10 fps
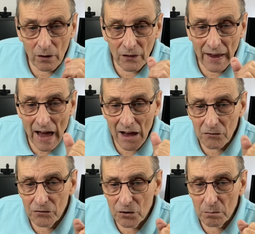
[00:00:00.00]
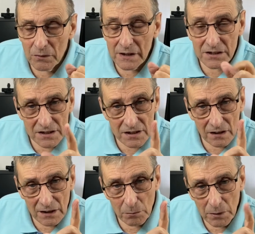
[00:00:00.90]
the adverb, this is a
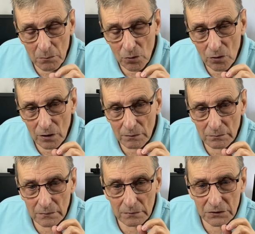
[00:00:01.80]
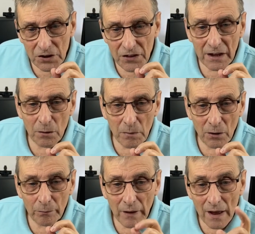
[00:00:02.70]
little bit more to think
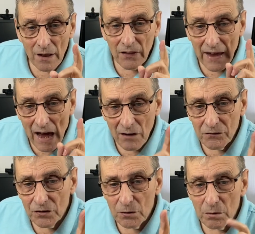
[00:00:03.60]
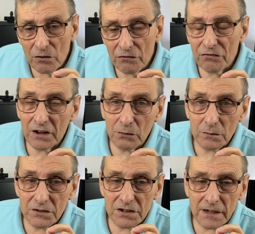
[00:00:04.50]
about. The adverb of
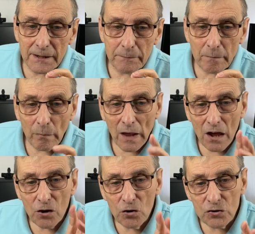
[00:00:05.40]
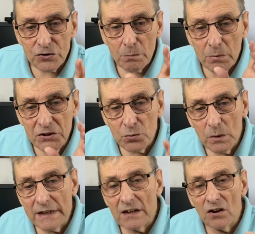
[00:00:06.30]
frequency goes
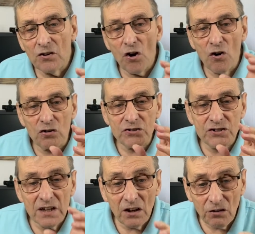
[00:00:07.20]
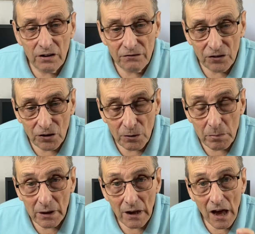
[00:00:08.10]
between an auxiliary verb
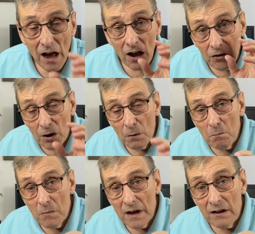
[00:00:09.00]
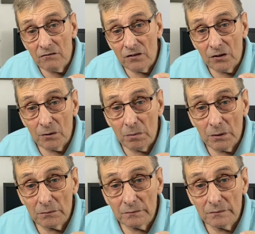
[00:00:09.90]
and a main verb.
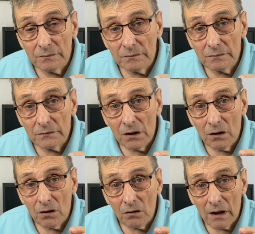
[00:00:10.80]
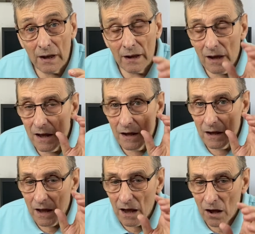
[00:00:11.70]
Okay.
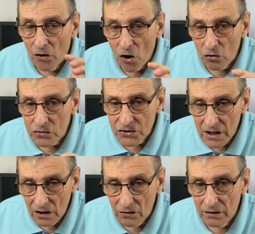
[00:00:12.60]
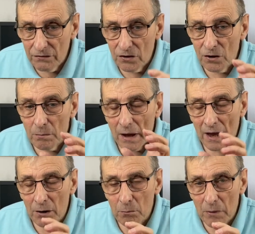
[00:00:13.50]
an auxiliary verb
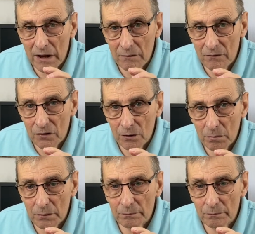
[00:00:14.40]
and a main verb.